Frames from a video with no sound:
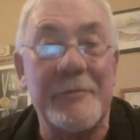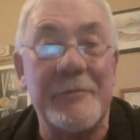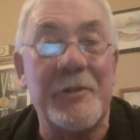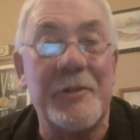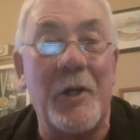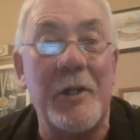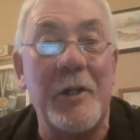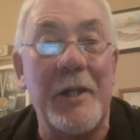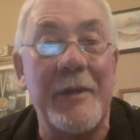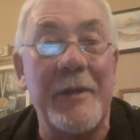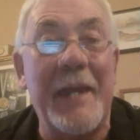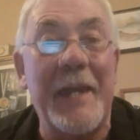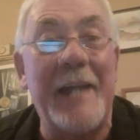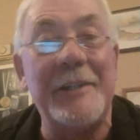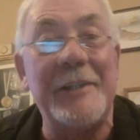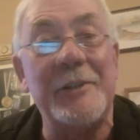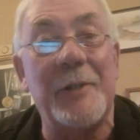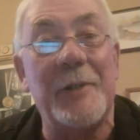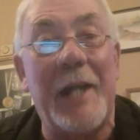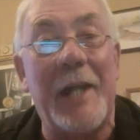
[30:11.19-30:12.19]
so
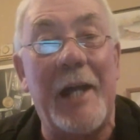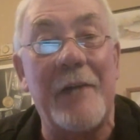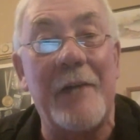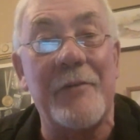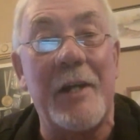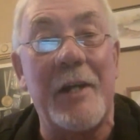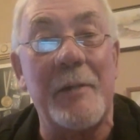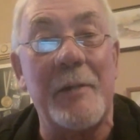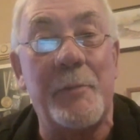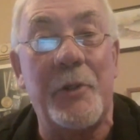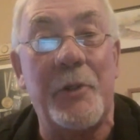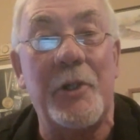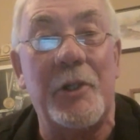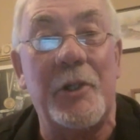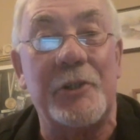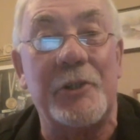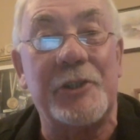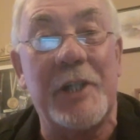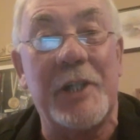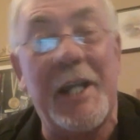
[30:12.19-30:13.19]
then you get a run of
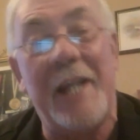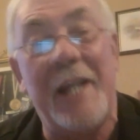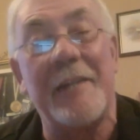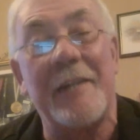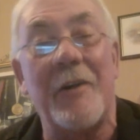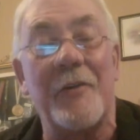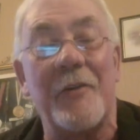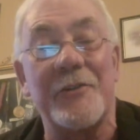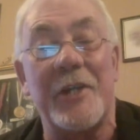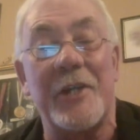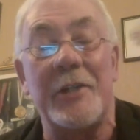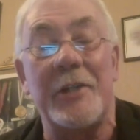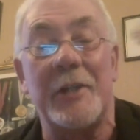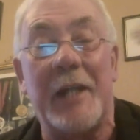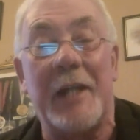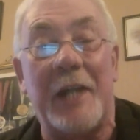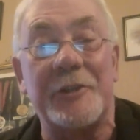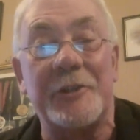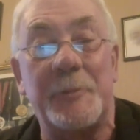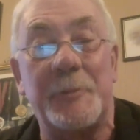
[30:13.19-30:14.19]
perch, and then all of a sudden you
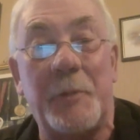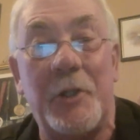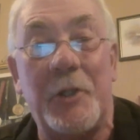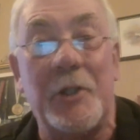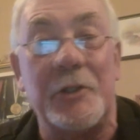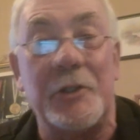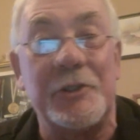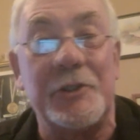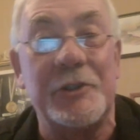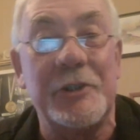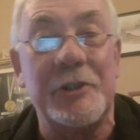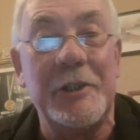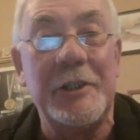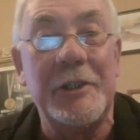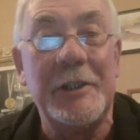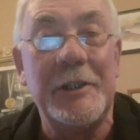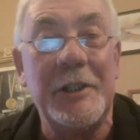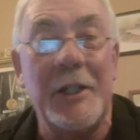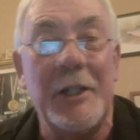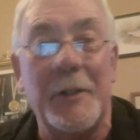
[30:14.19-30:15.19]
catch perch,
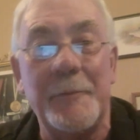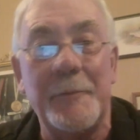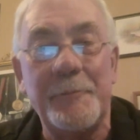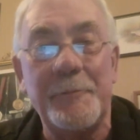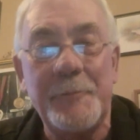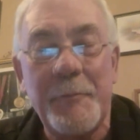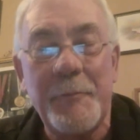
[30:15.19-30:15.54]
you know.